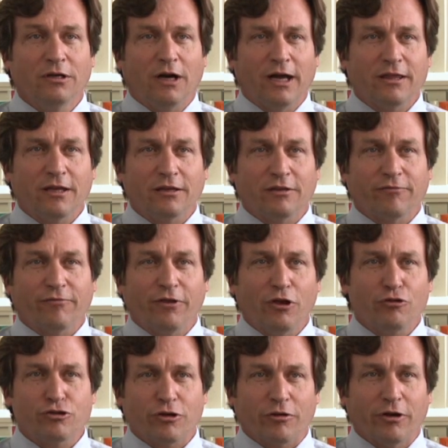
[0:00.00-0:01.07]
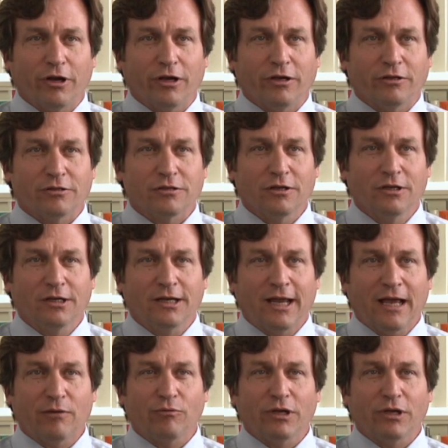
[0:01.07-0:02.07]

I think the future is, can